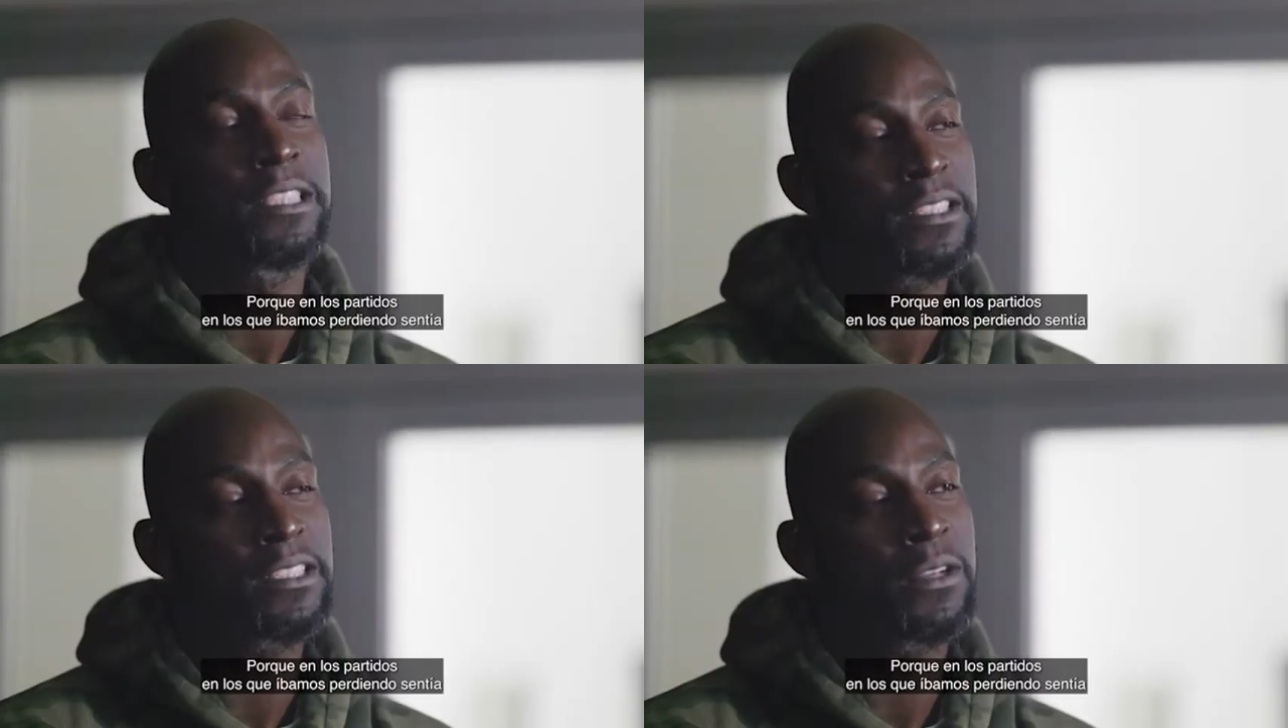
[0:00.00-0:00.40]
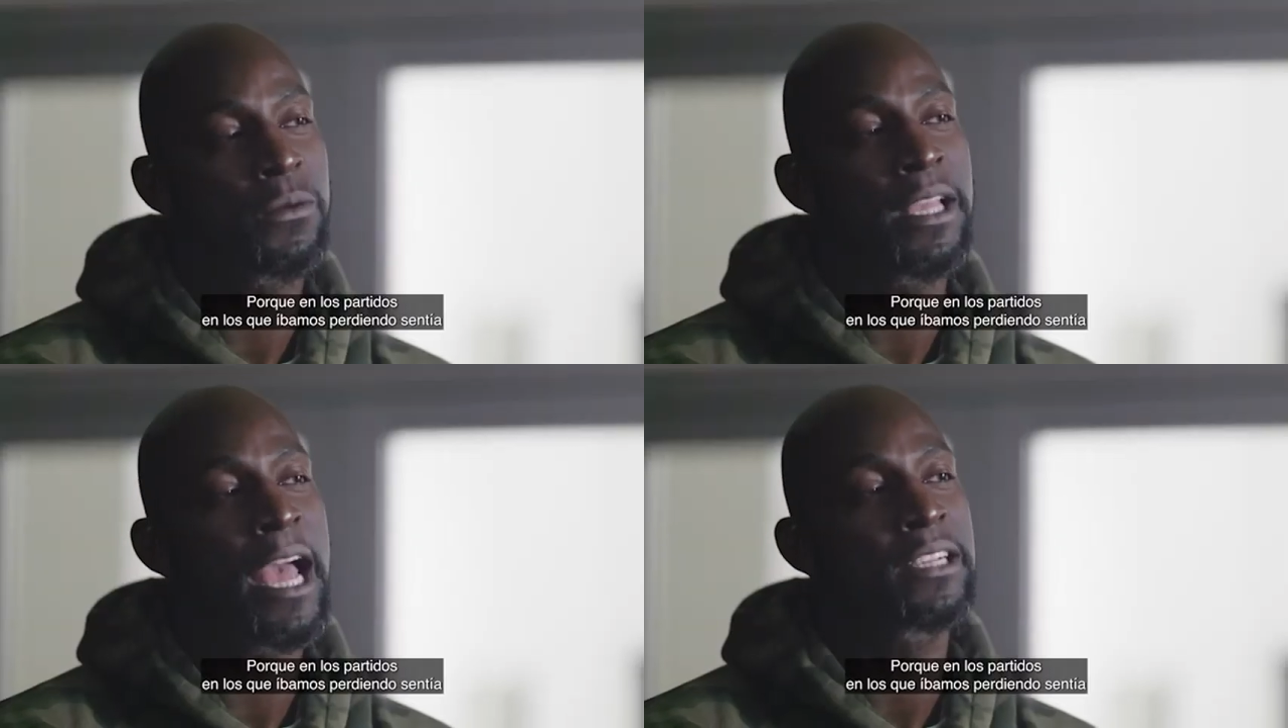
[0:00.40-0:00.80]
nights that
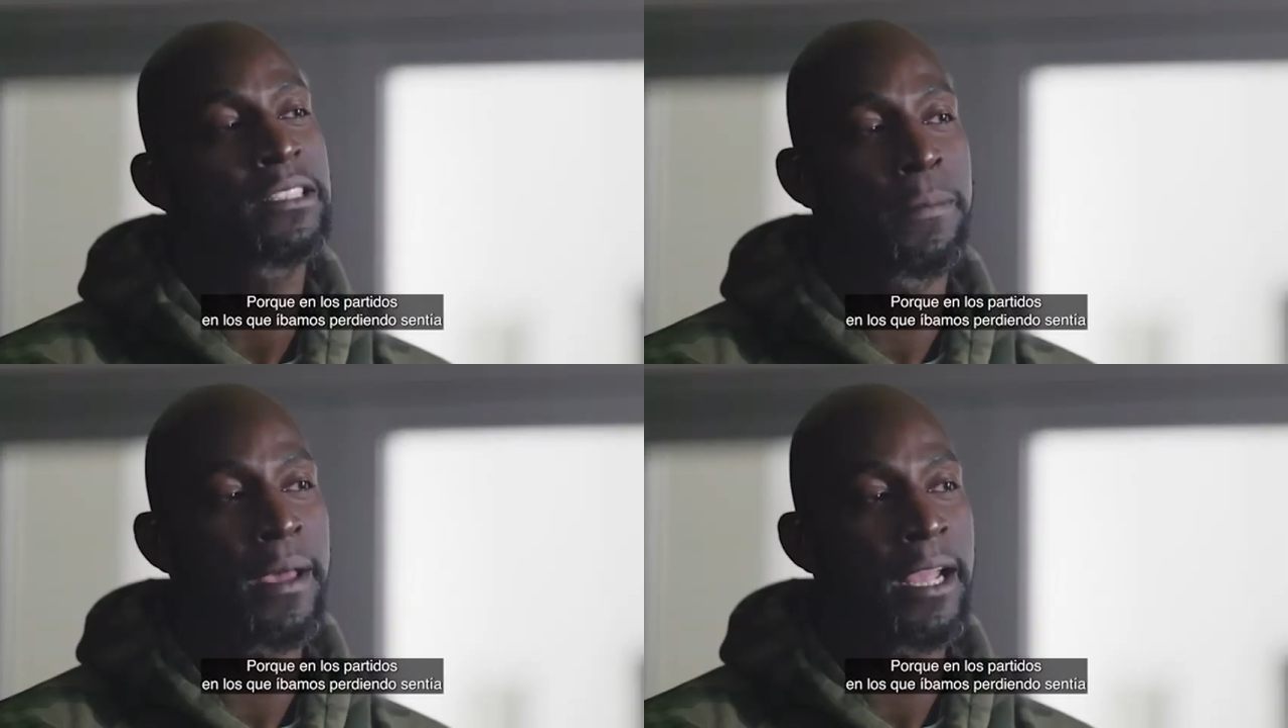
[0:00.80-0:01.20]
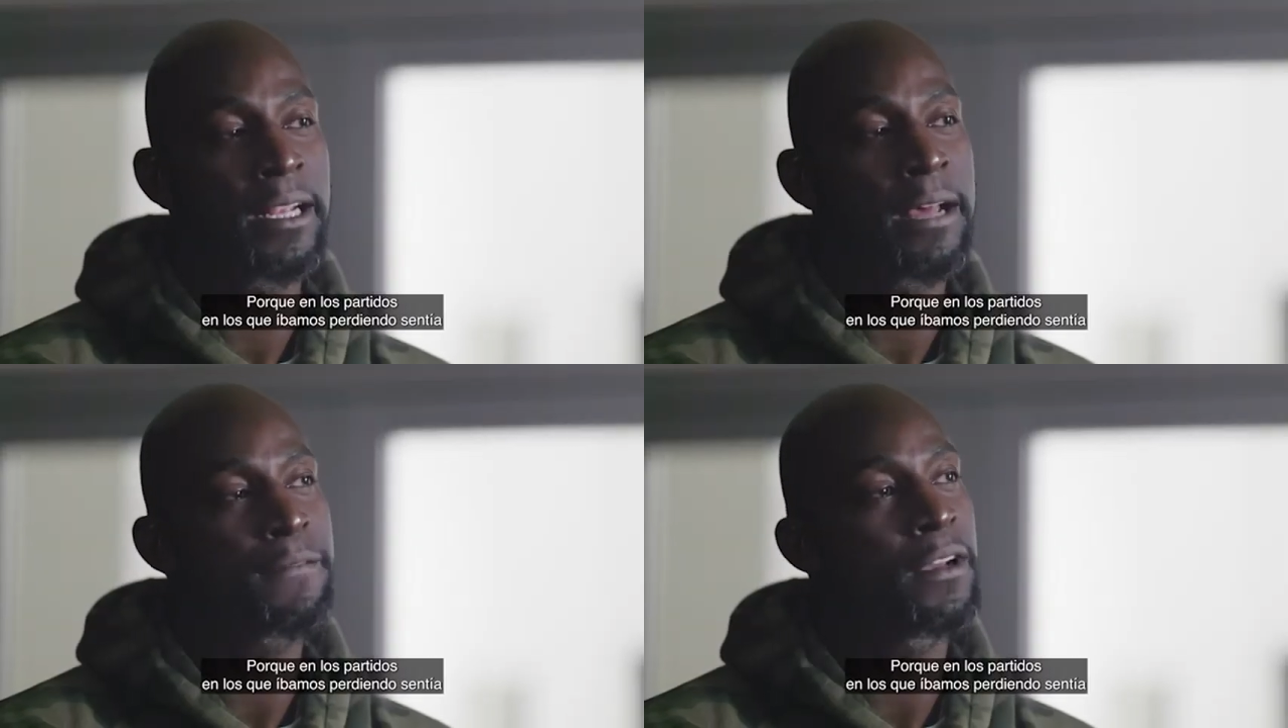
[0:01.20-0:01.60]
we actually
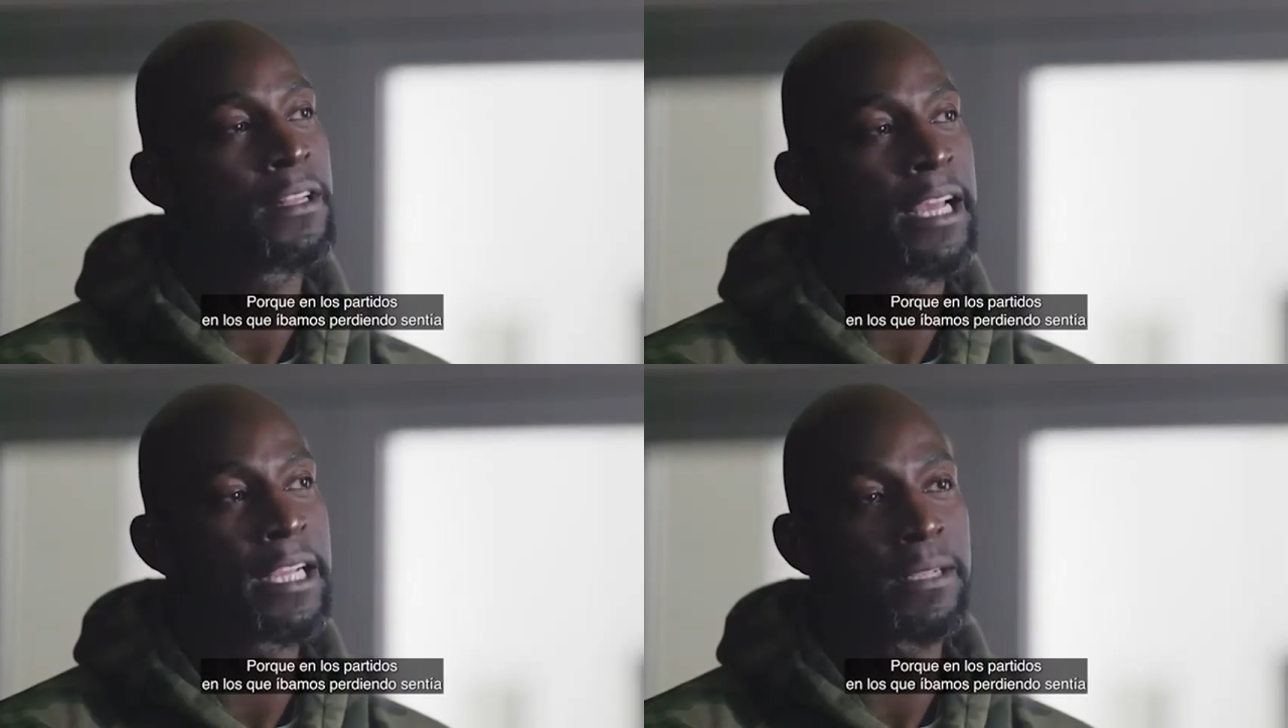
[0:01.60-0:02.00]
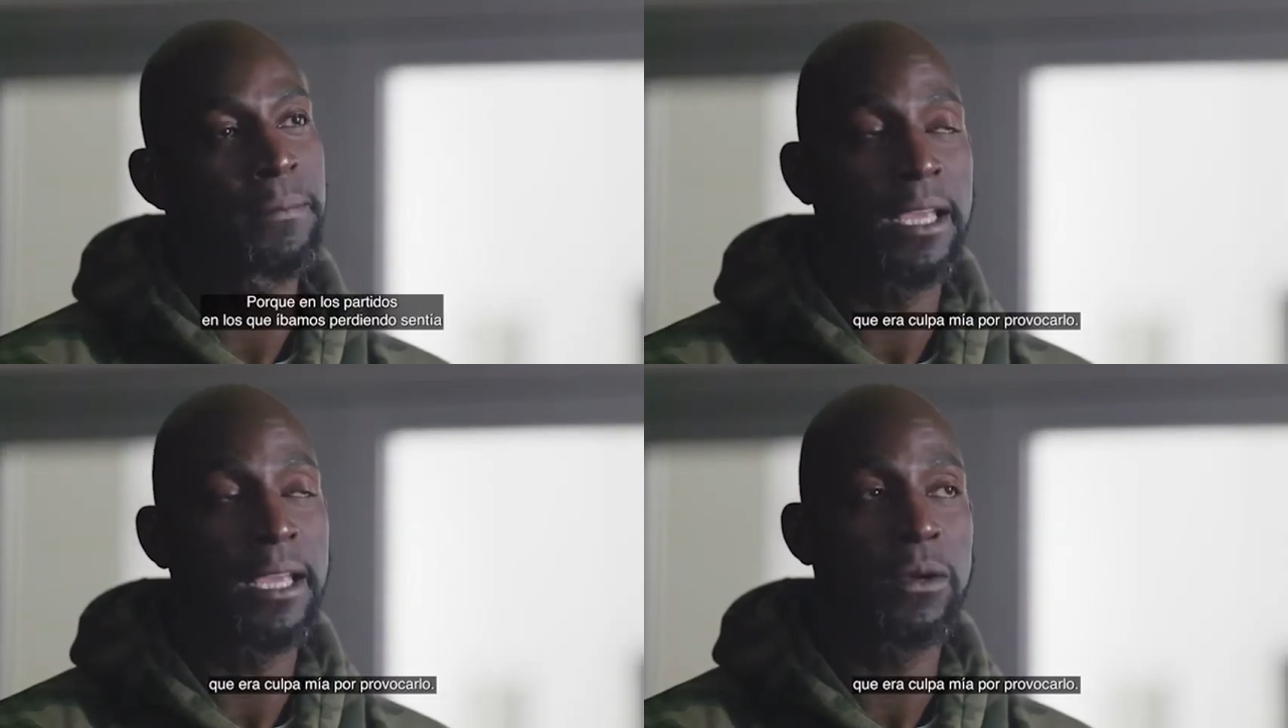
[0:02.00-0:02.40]
banged, I felt like,
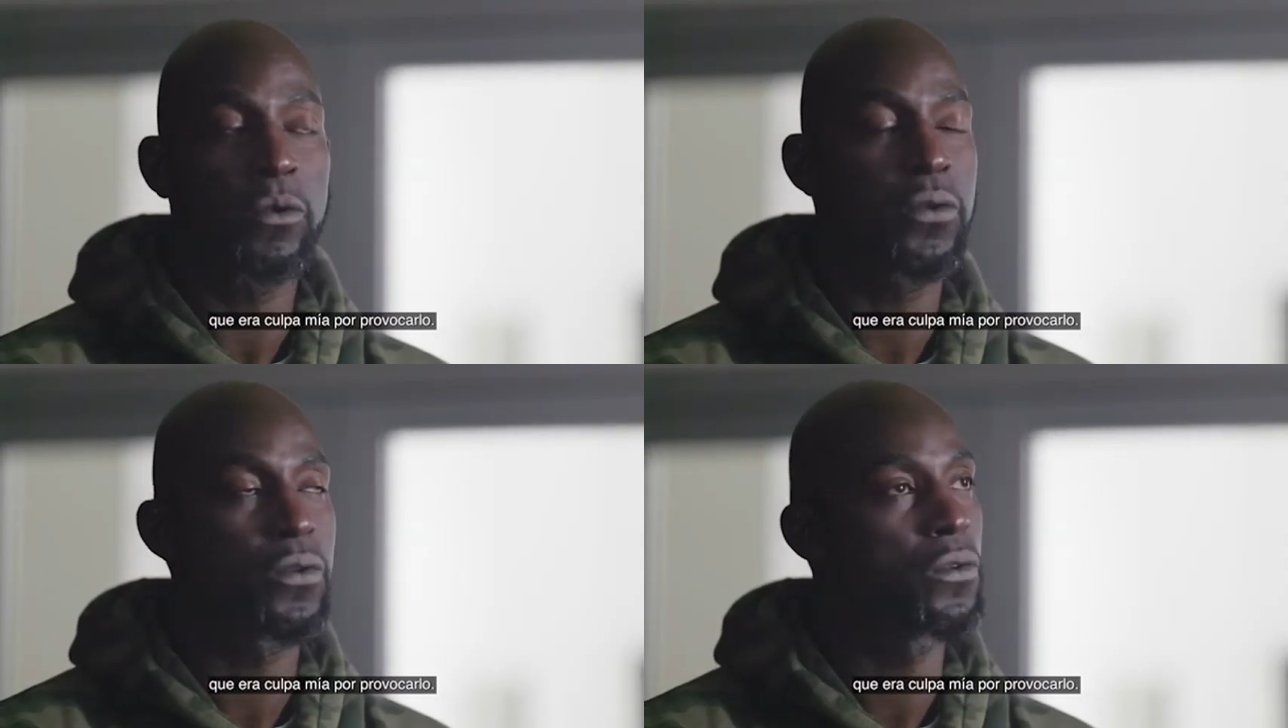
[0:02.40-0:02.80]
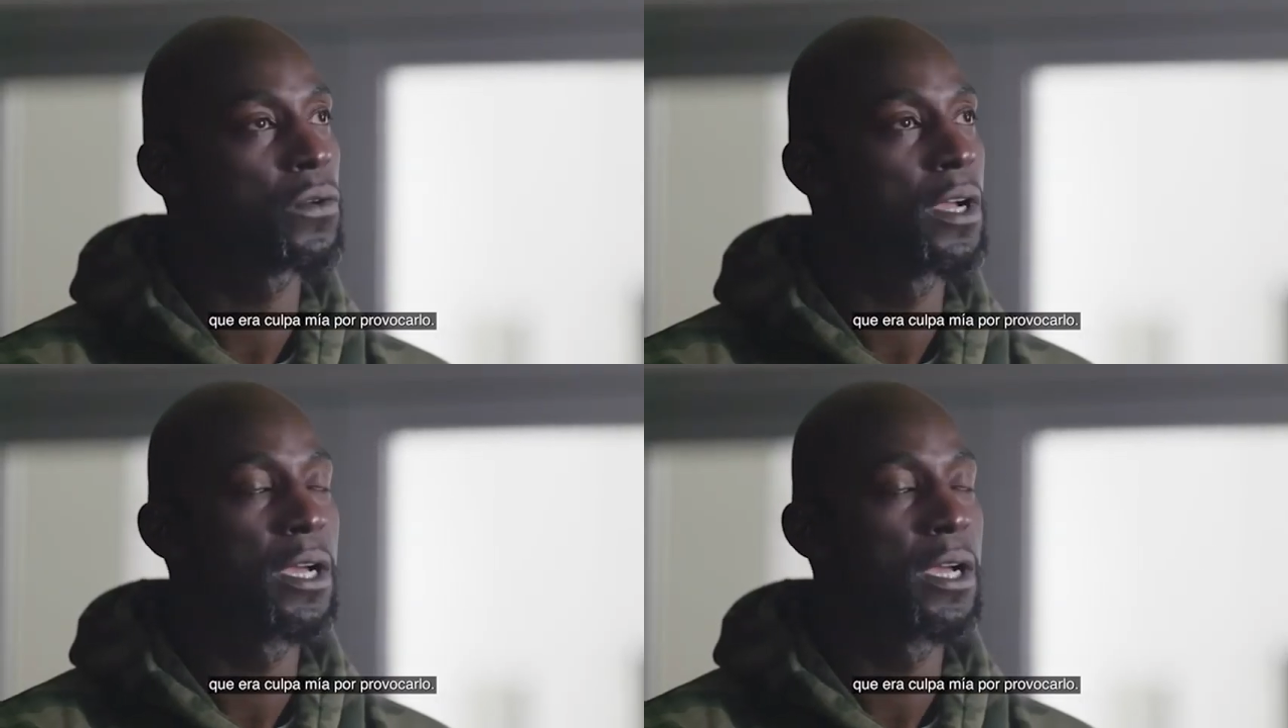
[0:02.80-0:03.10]
man, whew,